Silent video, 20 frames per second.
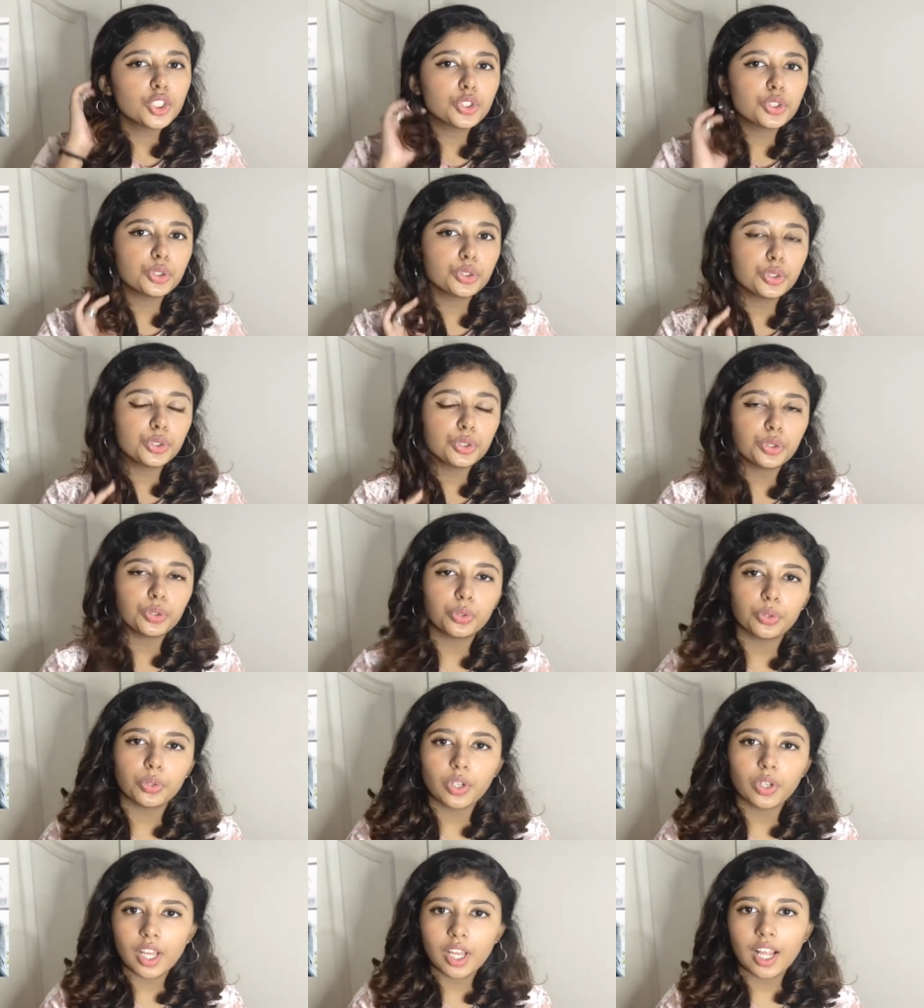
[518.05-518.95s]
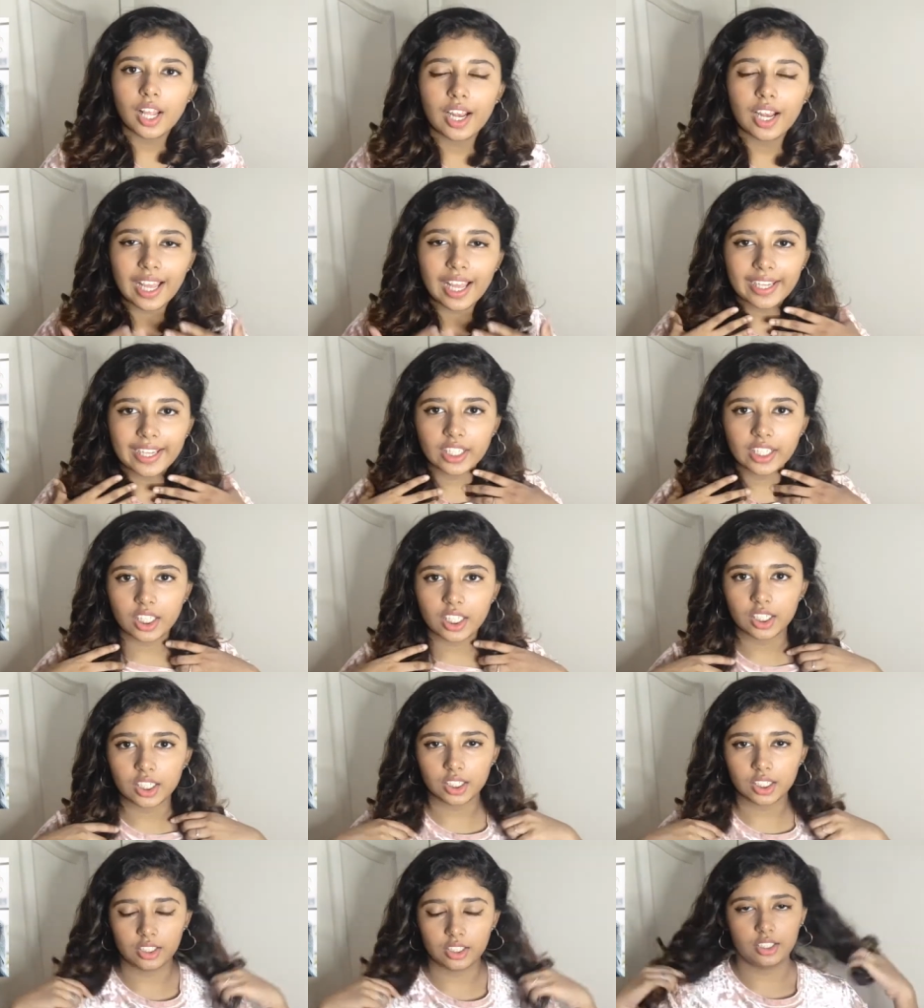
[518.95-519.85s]
to do like
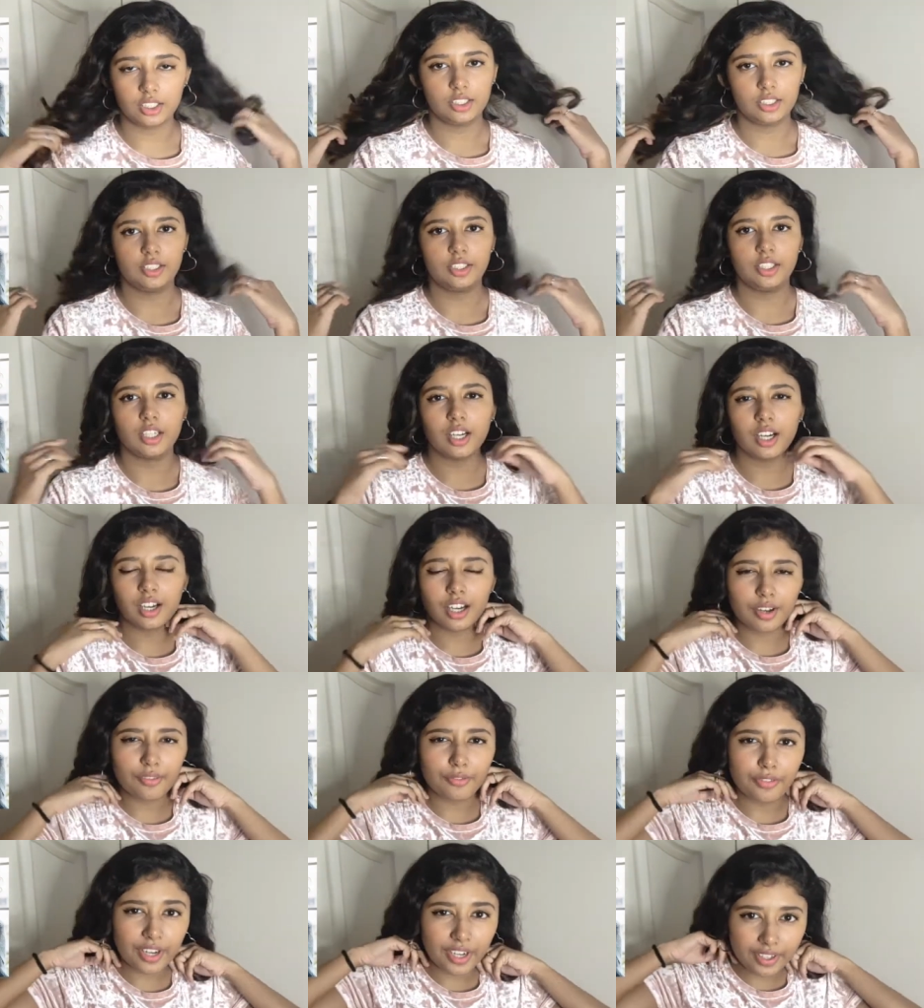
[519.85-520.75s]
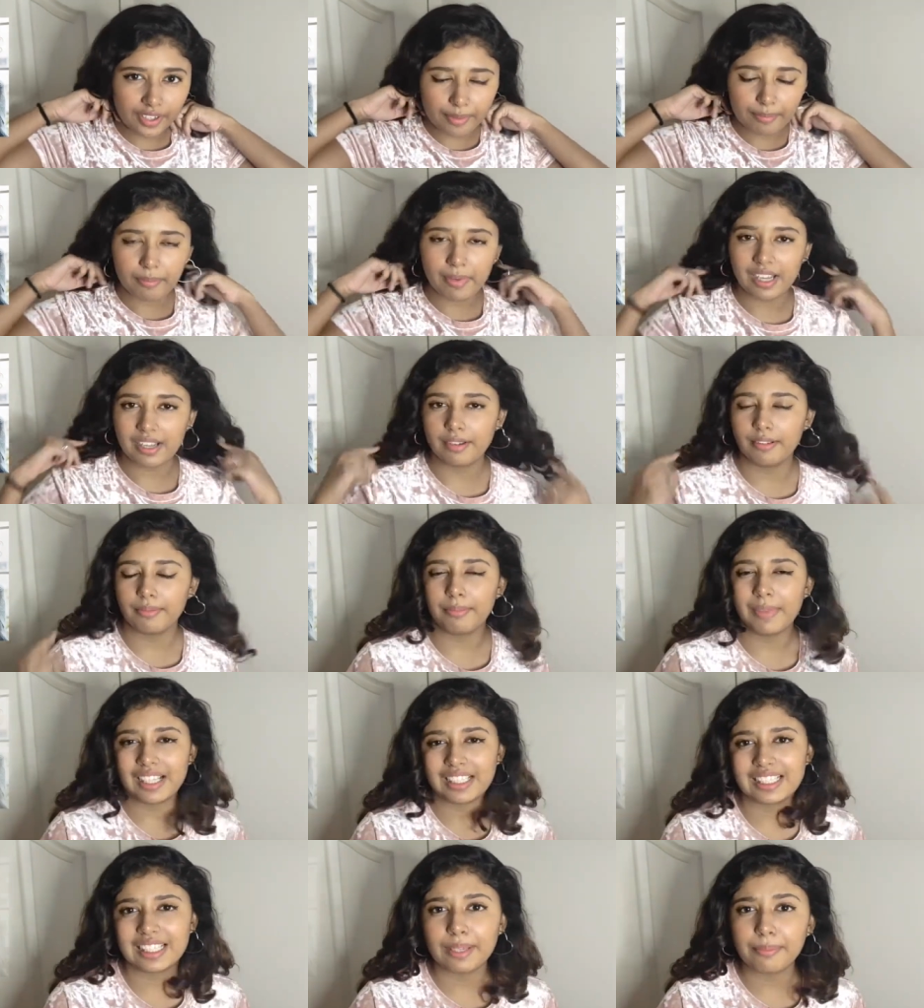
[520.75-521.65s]
a very
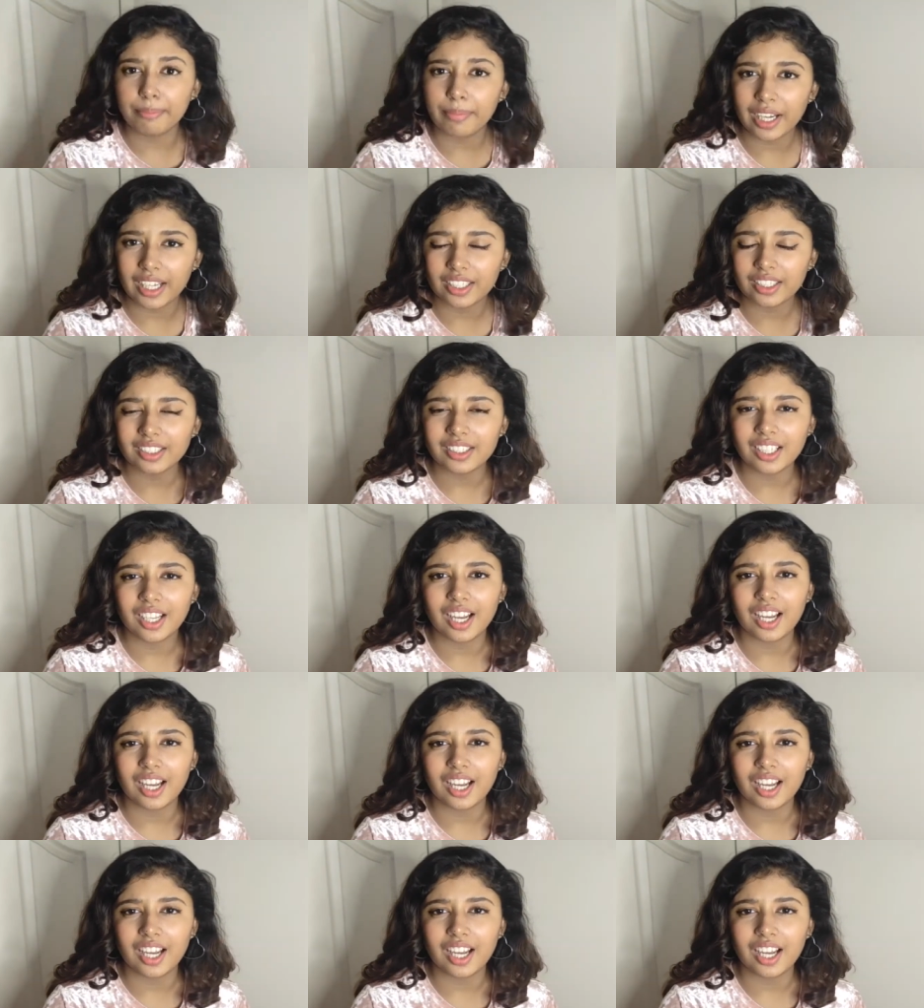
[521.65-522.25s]
messy bun.